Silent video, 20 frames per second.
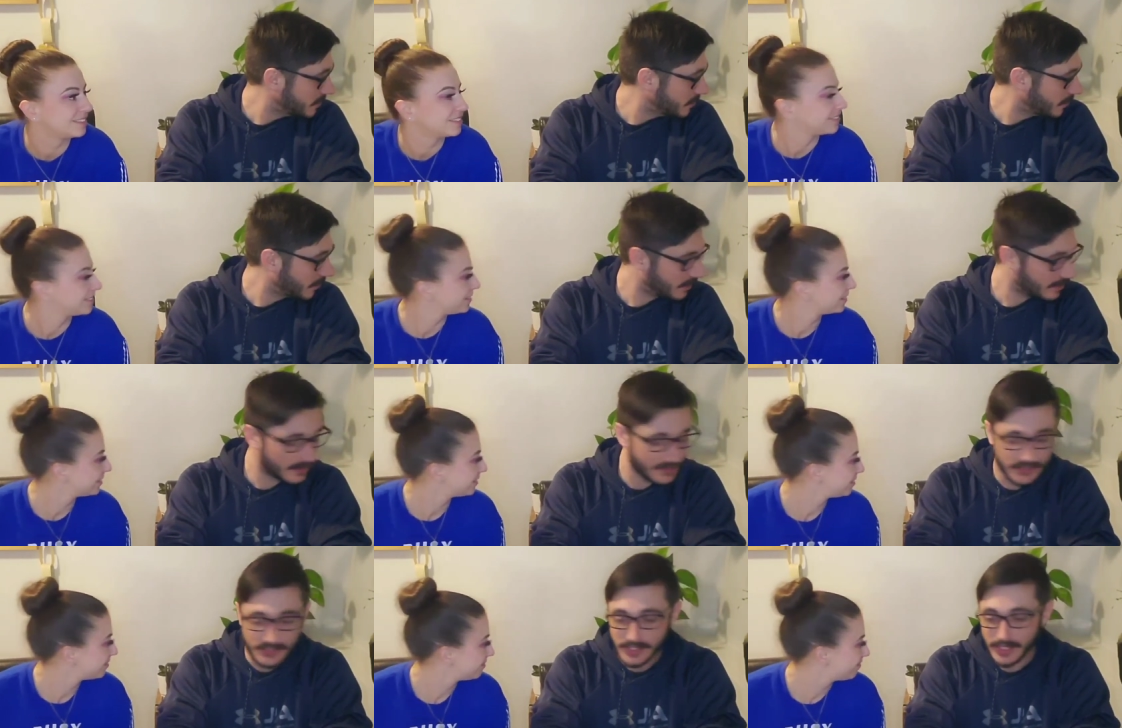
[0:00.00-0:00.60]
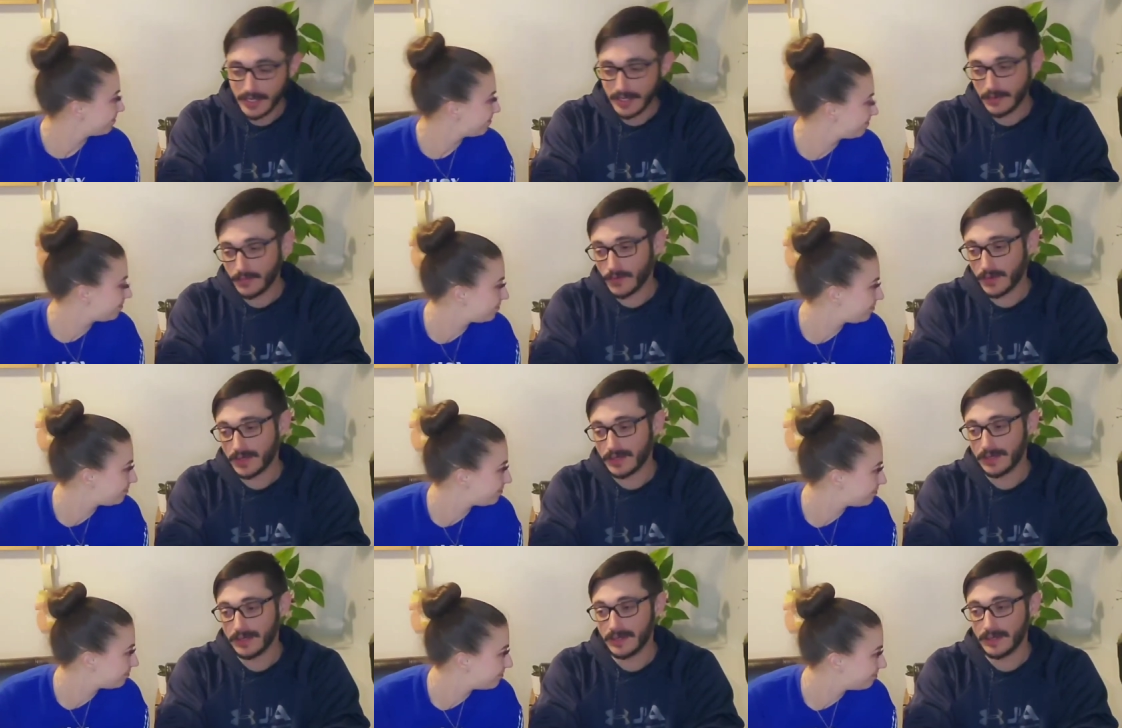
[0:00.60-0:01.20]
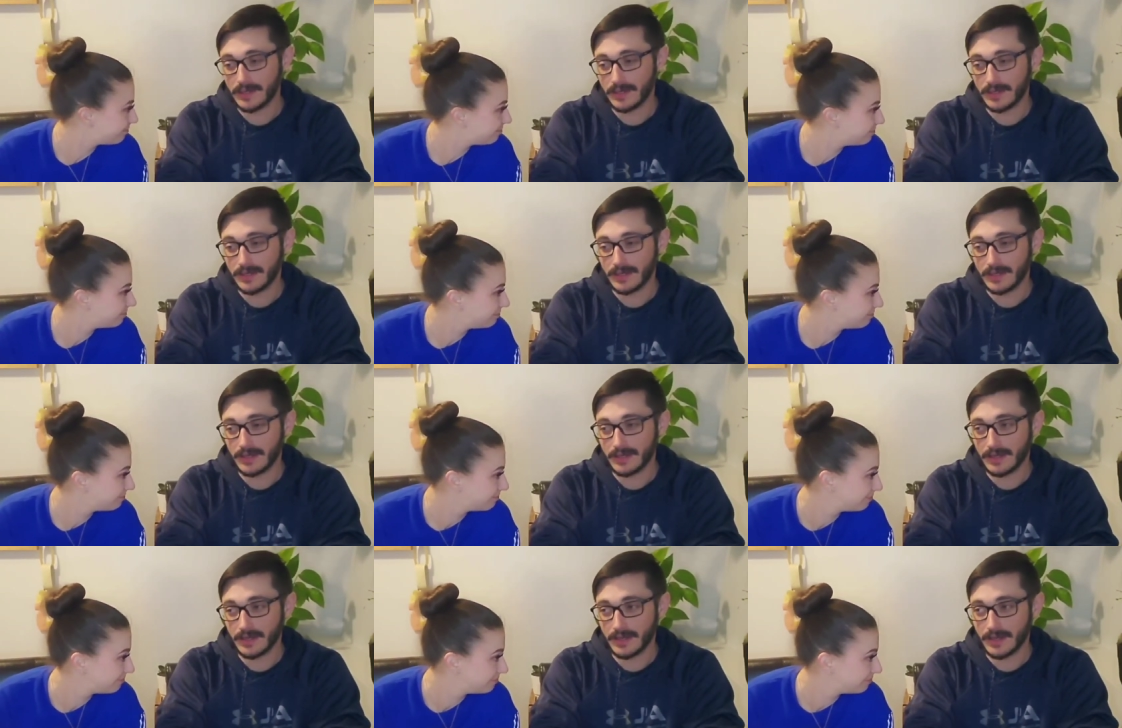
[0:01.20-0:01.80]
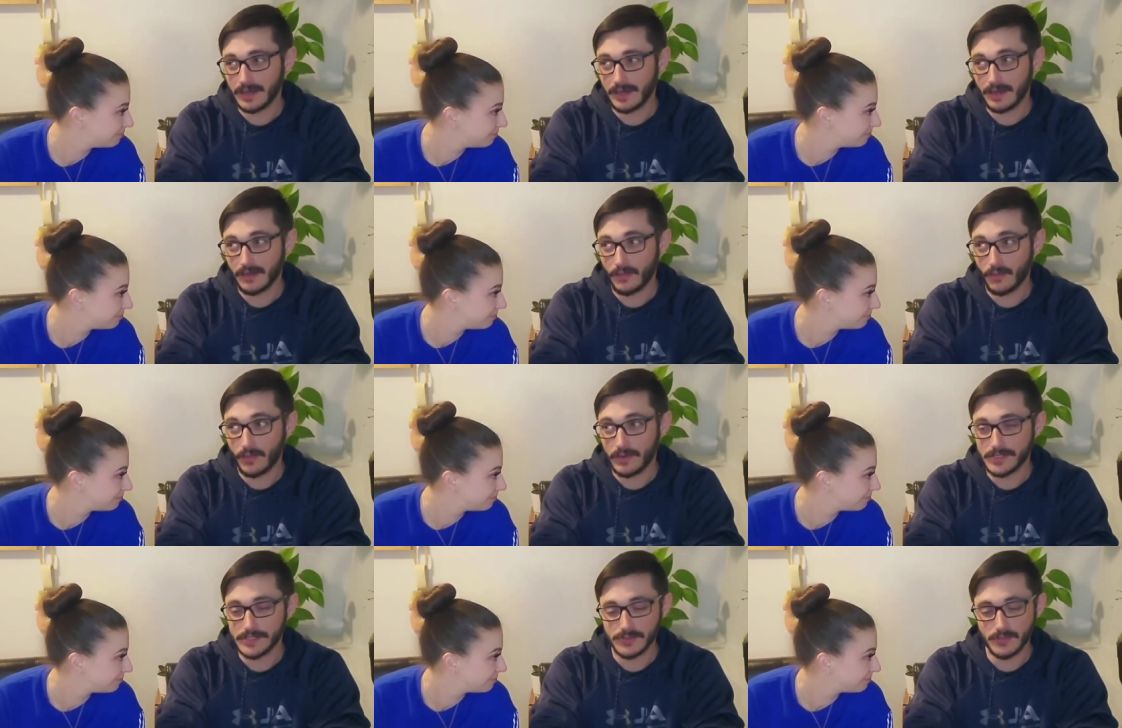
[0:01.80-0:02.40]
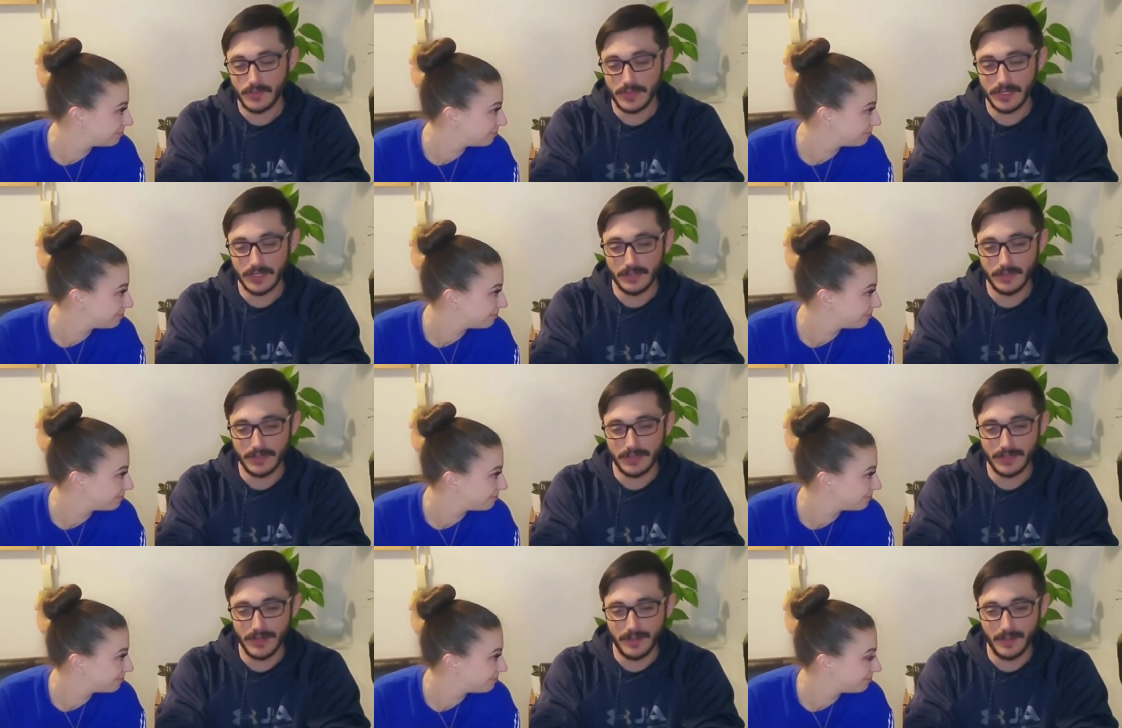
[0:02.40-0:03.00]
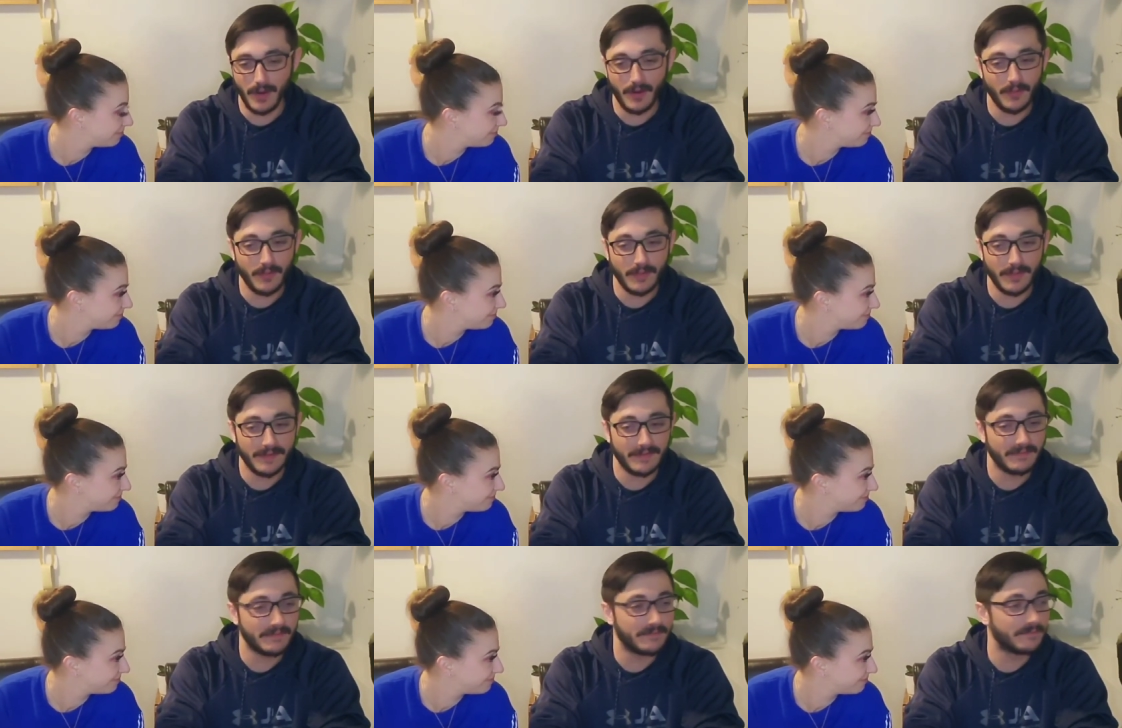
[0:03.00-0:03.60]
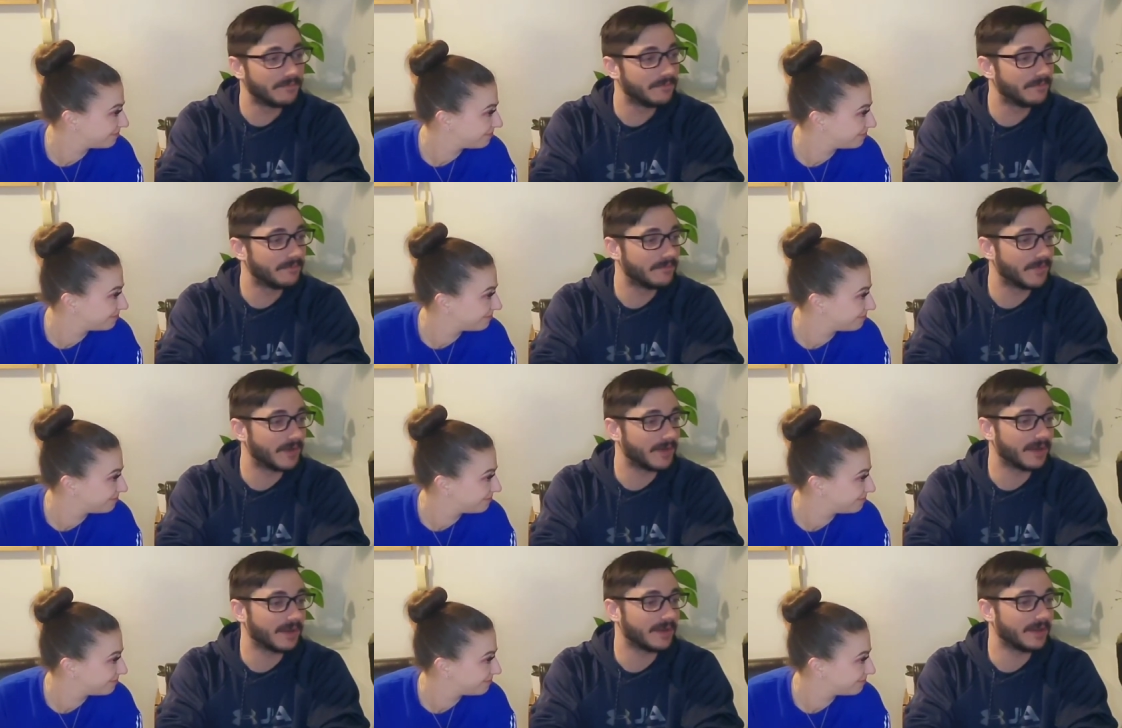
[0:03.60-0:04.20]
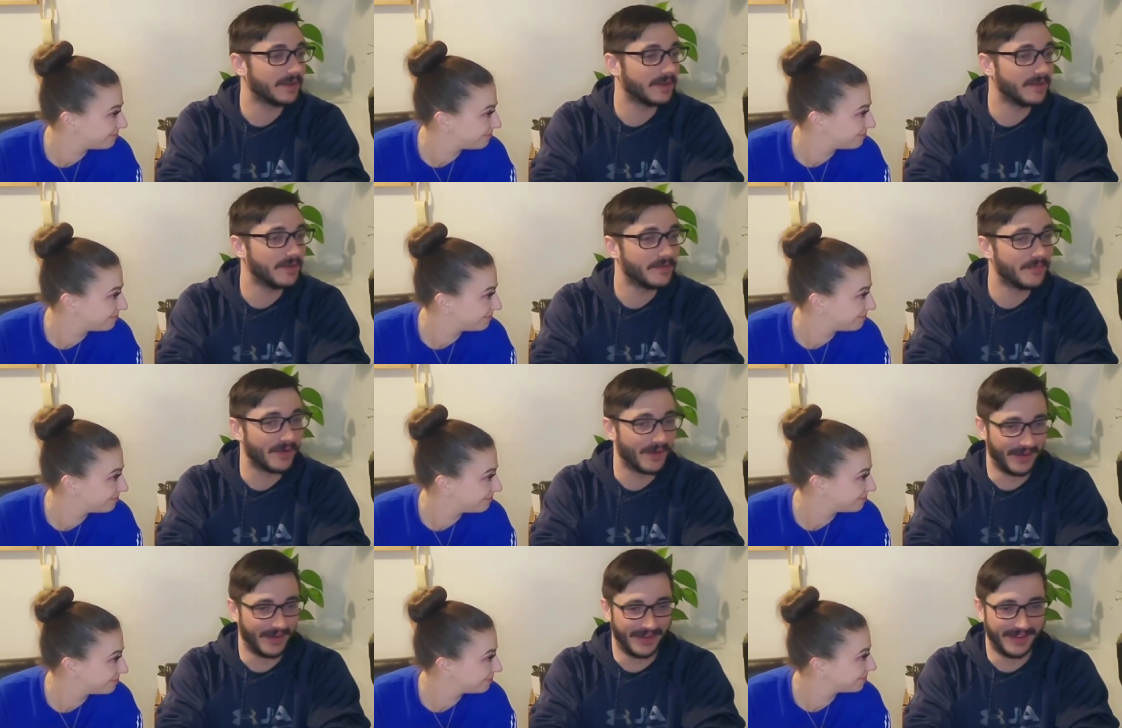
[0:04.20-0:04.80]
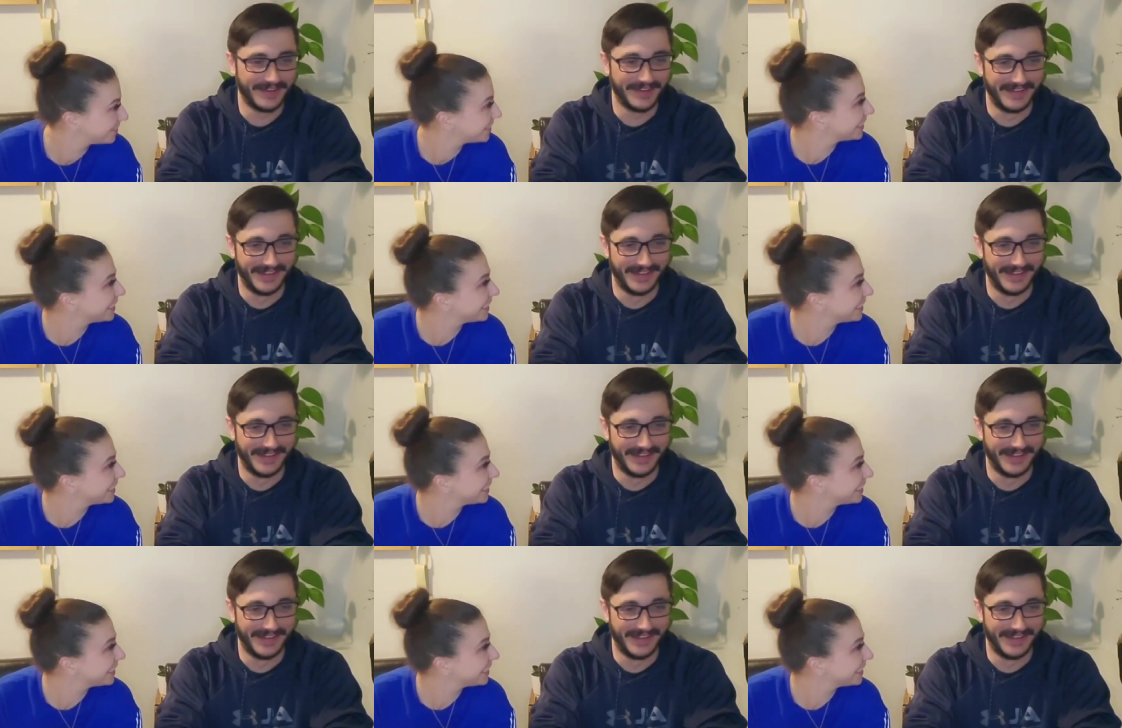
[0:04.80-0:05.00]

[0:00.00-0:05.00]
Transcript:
Speaker 1: don't understand when once a week when you come home with a fucking new one.